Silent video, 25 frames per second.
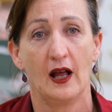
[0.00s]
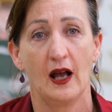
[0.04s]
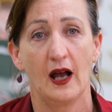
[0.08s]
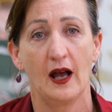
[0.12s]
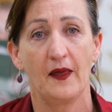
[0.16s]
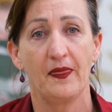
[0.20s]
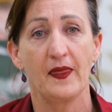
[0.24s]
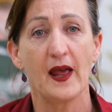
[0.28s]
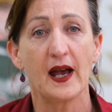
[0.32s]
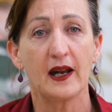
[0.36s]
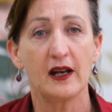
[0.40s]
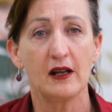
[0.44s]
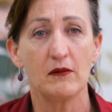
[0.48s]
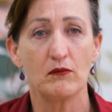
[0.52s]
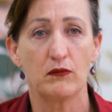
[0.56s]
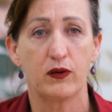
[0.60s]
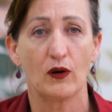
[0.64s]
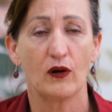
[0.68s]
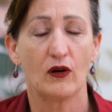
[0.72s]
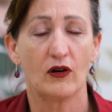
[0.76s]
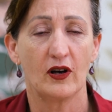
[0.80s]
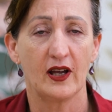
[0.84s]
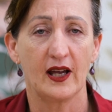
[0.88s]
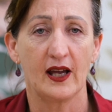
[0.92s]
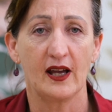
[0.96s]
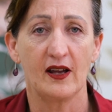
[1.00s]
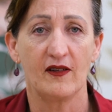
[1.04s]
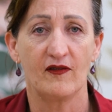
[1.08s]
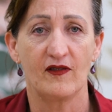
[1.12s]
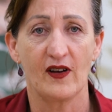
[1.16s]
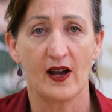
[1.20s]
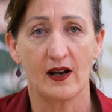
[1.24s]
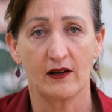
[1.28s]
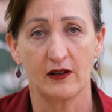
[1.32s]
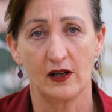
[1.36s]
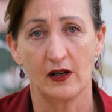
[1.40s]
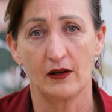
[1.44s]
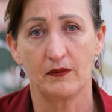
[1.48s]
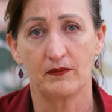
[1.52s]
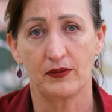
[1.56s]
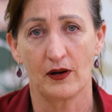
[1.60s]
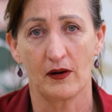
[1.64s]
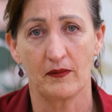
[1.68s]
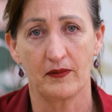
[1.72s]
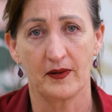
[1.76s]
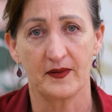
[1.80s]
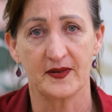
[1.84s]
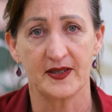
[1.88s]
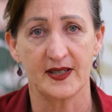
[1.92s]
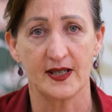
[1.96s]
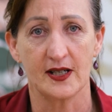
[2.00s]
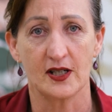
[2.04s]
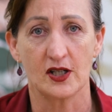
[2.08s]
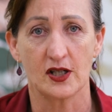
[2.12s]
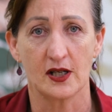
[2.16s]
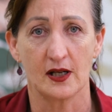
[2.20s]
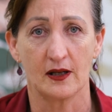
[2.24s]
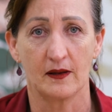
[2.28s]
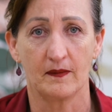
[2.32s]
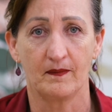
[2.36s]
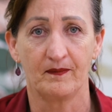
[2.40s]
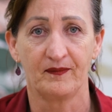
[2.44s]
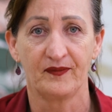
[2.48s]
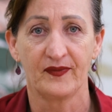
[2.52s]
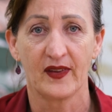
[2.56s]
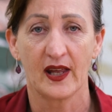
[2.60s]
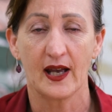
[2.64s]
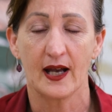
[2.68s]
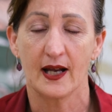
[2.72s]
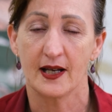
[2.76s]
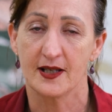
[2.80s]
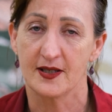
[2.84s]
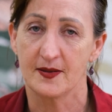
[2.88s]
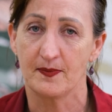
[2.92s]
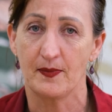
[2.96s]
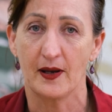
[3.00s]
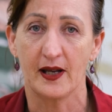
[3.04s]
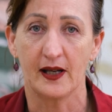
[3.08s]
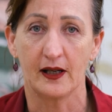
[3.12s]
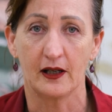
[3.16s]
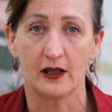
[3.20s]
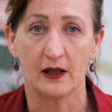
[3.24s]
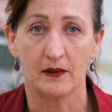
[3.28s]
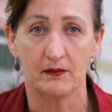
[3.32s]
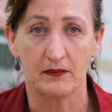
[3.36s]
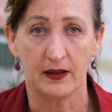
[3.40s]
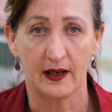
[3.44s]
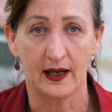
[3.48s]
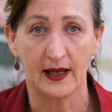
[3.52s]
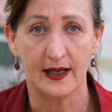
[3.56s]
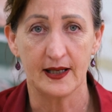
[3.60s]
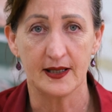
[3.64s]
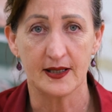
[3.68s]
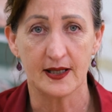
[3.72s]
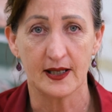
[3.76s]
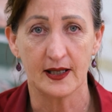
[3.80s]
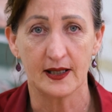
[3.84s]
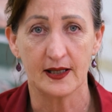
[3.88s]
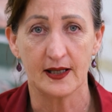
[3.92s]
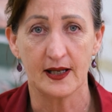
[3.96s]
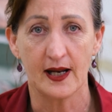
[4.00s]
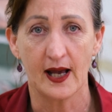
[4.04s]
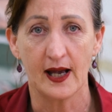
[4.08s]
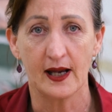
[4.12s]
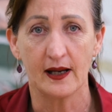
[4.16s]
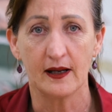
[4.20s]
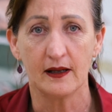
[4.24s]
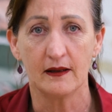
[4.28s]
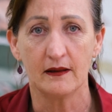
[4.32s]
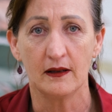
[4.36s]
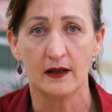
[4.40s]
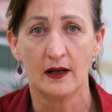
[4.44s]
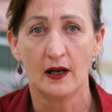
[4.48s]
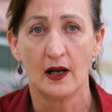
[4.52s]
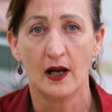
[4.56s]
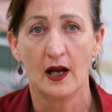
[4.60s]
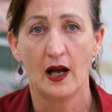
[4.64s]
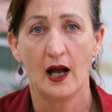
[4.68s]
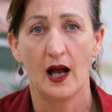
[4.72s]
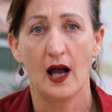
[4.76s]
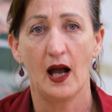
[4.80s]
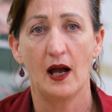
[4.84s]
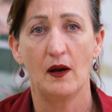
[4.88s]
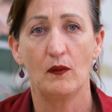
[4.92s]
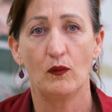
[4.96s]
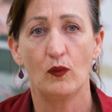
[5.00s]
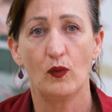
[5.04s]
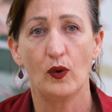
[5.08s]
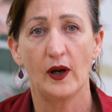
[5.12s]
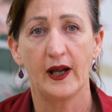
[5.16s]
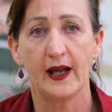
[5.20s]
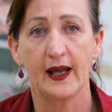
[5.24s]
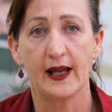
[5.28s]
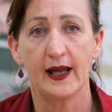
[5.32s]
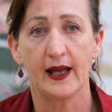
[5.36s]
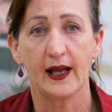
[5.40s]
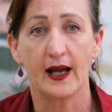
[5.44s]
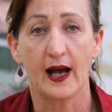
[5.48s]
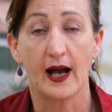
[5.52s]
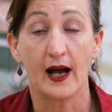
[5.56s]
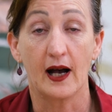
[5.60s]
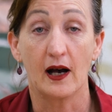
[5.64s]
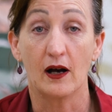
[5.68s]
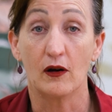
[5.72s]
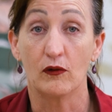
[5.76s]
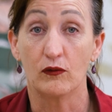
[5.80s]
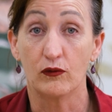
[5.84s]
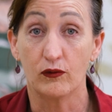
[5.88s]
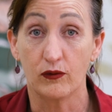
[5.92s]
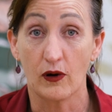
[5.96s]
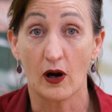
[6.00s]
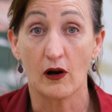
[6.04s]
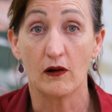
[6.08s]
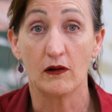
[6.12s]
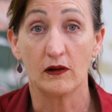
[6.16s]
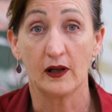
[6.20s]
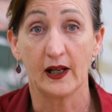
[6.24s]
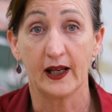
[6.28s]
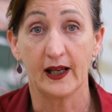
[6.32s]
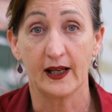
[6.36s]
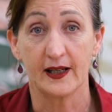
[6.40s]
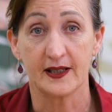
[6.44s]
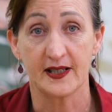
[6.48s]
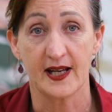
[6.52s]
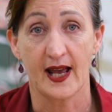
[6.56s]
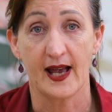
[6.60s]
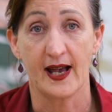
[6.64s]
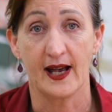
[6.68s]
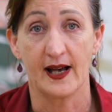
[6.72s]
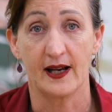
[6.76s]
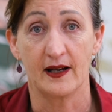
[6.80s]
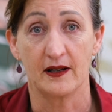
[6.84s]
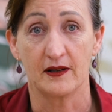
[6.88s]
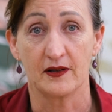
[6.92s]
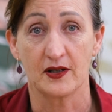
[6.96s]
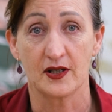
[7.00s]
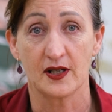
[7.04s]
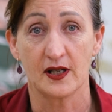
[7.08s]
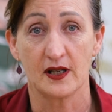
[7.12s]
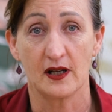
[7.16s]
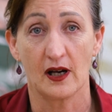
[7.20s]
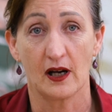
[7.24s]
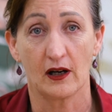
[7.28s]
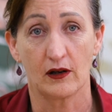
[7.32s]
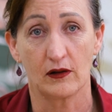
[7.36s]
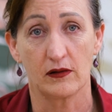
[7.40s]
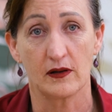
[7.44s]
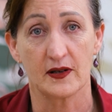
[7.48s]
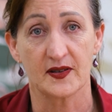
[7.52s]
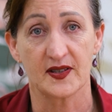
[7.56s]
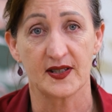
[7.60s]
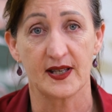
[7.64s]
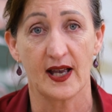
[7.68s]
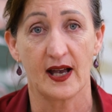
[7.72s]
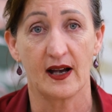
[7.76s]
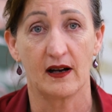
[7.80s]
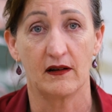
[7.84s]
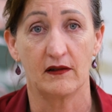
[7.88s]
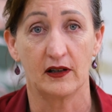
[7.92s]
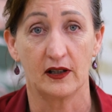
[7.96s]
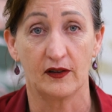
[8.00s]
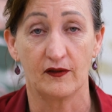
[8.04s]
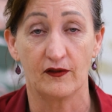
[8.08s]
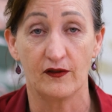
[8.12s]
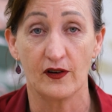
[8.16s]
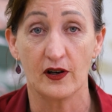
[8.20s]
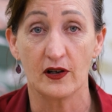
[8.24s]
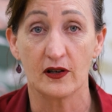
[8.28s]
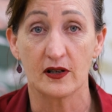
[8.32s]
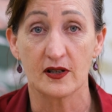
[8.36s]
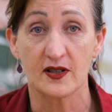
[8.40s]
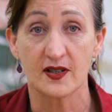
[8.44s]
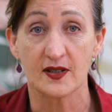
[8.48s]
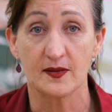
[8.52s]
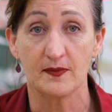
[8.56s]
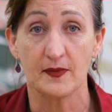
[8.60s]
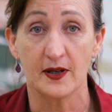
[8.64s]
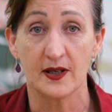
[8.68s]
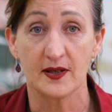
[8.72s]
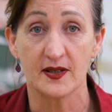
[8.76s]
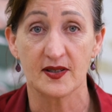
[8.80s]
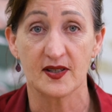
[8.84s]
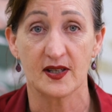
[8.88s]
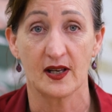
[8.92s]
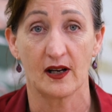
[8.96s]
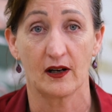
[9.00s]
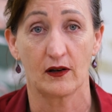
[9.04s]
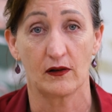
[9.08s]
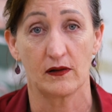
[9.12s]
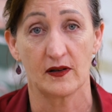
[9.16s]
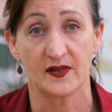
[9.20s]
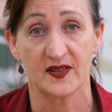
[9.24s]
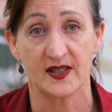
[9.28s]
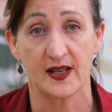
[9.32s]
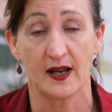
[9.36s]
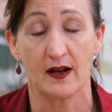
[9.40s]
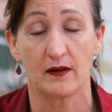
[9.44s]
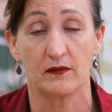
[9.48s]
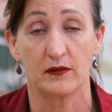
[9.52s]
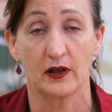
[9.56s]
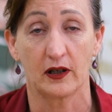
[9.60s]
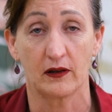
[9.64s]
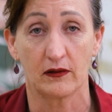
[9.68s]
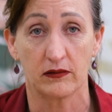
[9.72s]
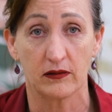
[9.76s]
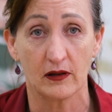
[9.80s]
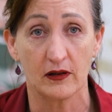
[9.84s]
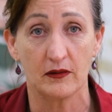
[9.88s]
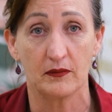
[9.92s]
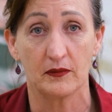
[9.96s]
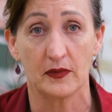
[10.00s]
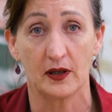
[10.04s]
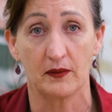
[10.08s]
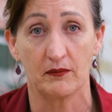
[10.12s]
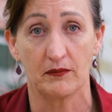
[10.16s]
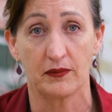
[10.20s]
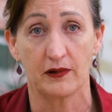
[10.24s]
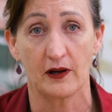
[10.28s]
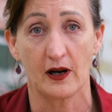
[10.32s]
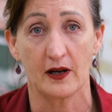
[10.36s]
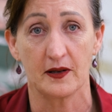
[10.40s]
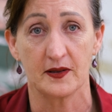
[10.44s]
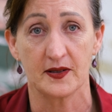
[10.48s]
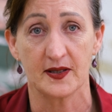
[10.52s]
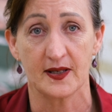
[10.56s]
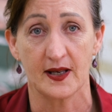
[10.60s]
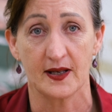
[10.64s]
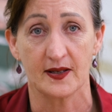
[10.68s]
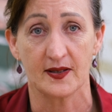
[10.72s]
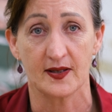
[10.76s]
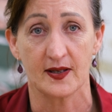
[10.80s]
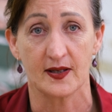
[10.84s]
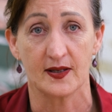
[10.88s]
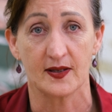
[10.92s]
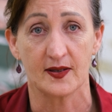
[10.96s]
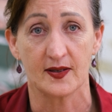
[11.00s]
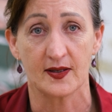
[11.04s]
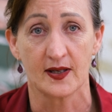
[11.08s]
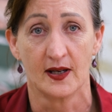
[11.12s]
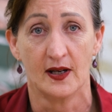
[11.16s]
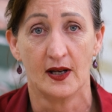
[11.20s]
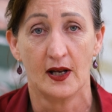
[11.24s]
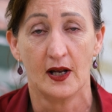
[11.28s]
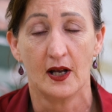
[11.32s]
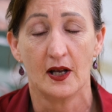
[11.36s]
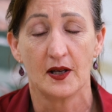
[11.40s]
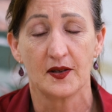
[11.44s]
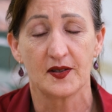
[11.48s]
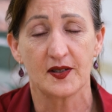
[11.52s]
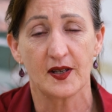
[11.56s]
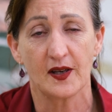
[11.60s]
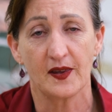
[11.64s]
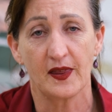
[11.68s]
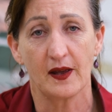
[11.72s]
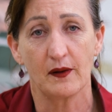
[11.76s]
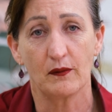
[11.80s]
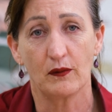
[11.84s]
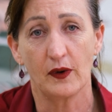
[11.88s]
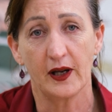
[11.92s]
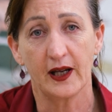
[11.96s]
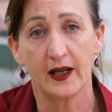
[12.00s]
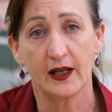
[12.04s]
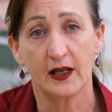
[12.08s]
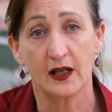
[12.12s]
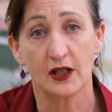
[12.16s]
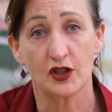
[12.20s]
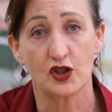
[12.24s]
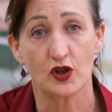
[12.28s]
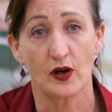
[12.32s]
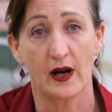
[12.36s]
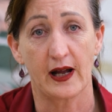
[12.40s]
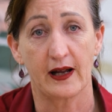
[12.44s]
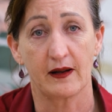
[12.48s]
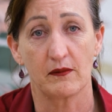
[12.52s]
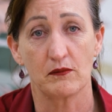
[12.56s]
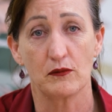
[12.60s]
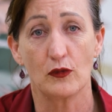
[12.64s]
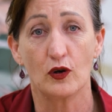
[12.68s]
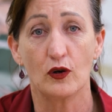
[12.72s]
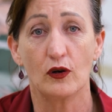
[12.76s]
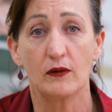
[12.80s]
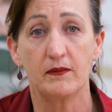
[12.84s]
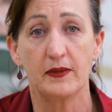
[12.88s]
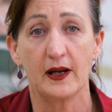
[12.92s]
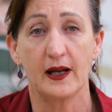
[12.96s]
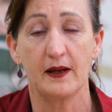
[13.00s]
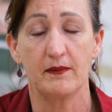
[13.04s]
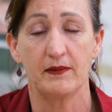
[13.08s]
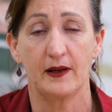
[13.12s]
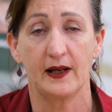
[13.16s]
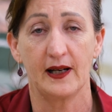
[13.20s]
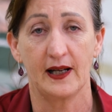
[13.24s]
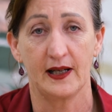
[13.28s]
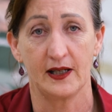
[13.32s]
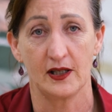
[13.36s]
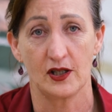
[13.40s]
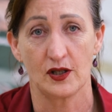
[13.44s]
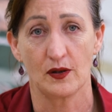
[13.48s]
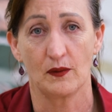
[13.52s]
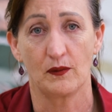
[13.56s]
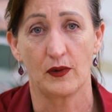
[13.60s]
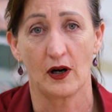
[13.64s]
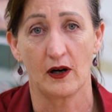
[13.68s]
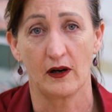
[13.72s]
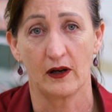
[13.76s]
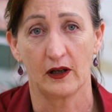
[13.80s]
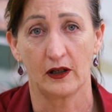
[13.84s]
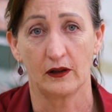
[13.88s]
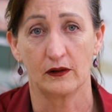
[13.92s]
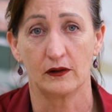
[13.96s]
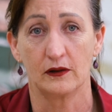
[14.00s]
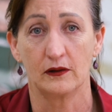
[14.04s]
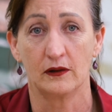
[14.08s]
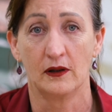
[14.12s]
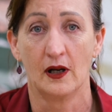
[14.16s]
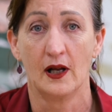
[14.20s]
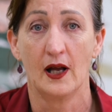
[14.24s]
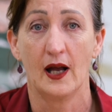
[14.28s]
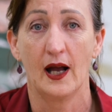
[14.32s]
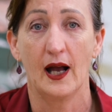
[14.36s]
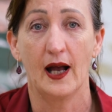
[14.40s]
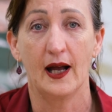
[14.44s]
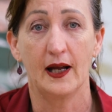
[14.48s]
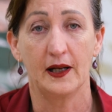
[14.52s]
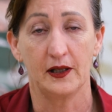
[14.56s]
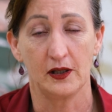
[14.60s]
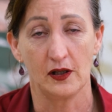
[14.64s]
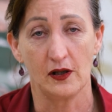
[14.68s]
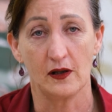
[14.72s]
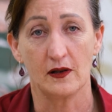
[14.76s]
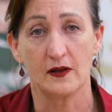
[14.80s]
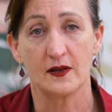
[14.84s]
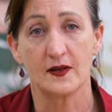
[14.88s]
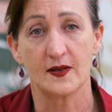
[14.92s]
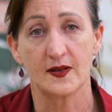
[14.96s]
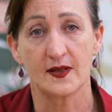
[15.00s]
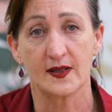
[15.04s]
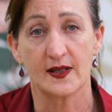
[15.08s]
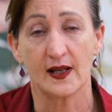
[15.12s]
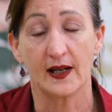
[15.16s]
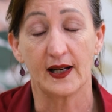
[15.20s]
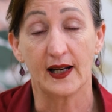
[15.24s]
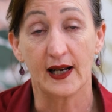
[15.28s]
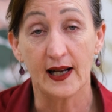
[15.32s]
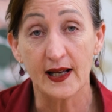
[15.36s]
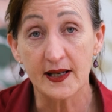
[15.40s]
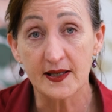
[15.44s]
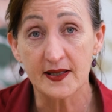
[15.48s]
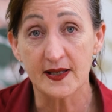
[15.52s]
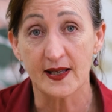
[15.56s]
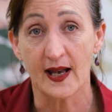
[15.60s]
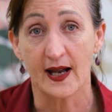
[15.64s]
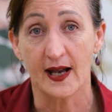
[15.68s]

And that employee value proposition has been completed now, and we are rolling it out across our advertisements, across our recruitment processes, so that we can attract more people into Warrigal and use less